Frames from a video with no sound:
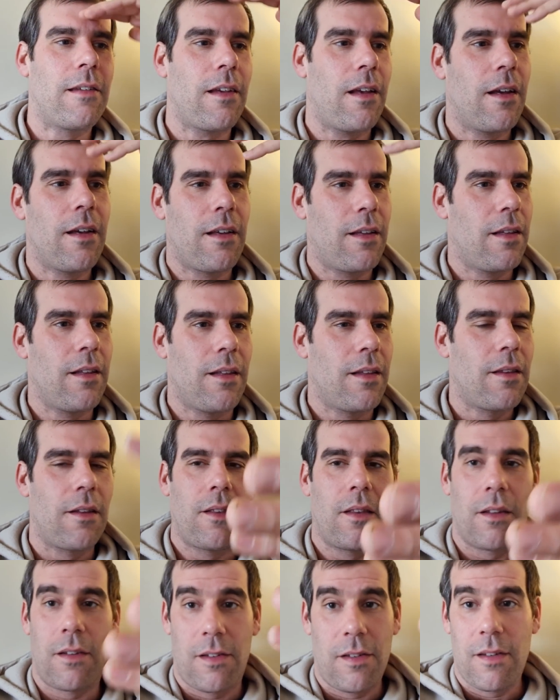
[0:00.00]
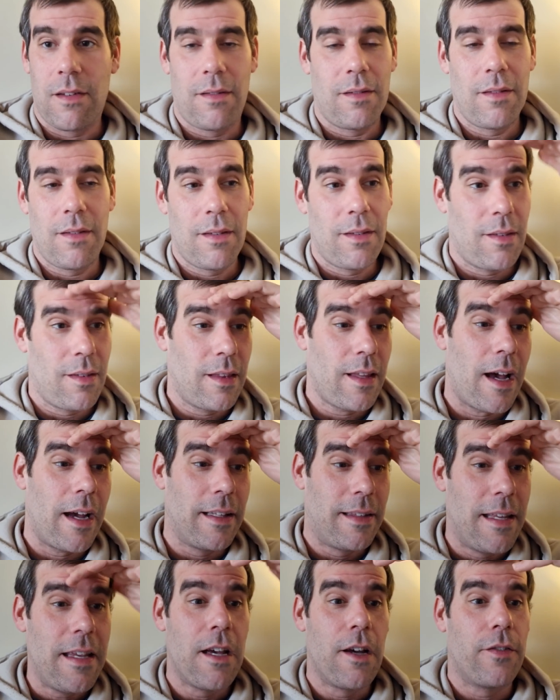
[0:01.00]
the
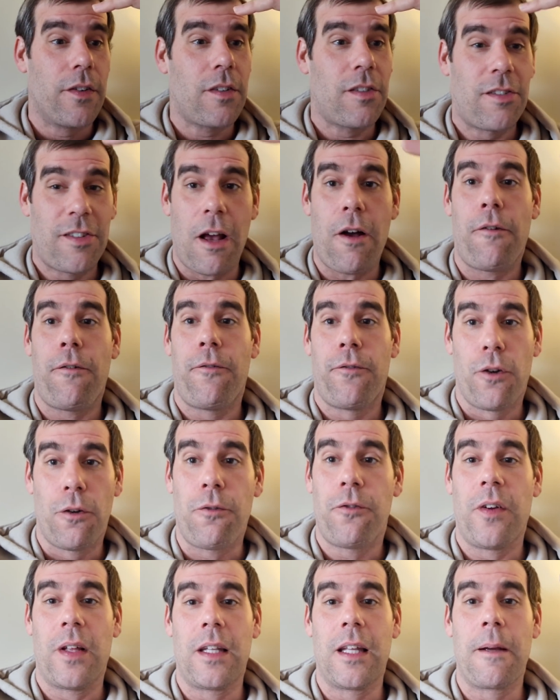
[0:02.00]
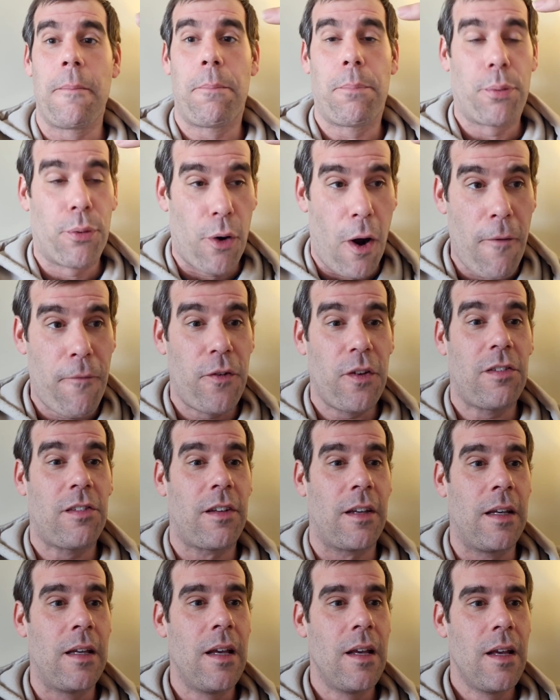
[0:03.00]
idea of a self-fulfilling
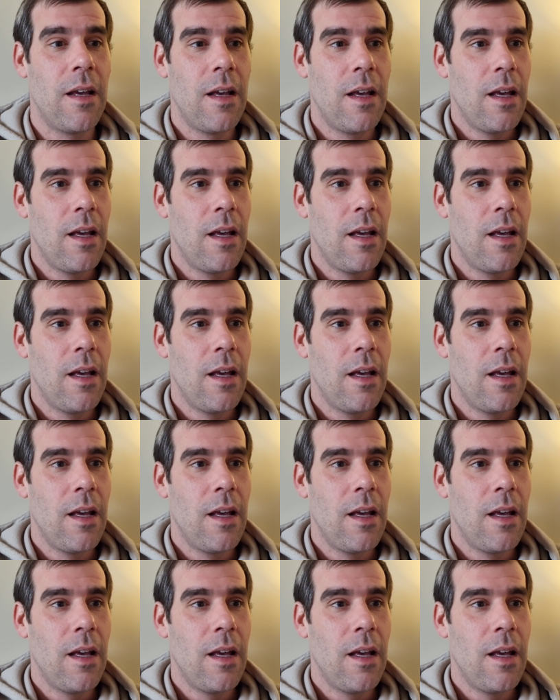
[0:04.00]
prophecy?